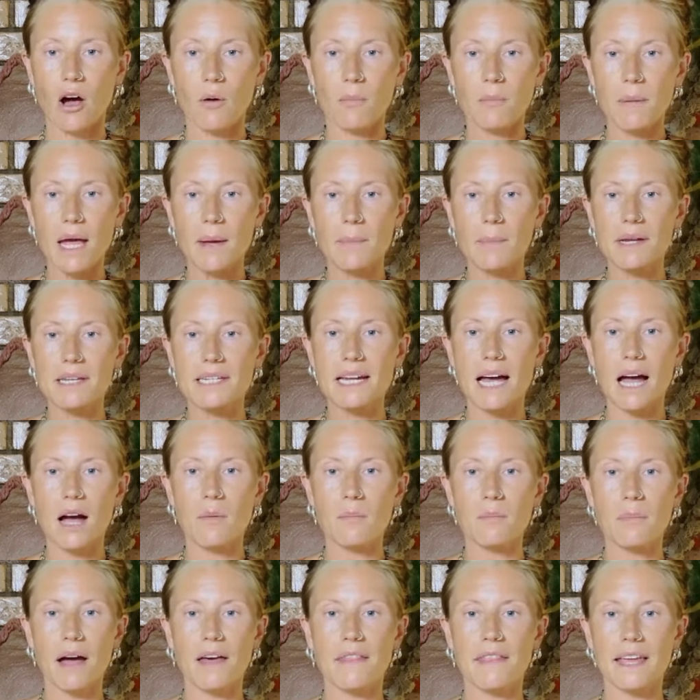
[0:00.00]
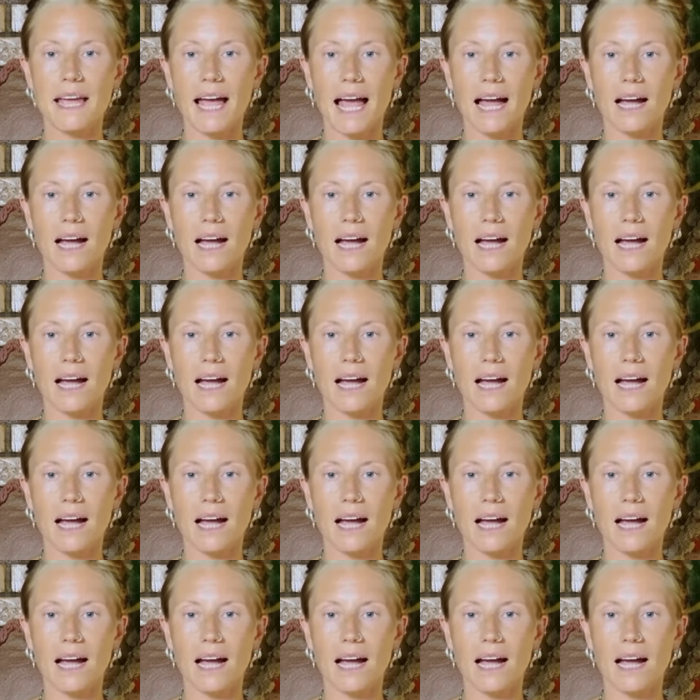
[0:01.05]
or maybe down by the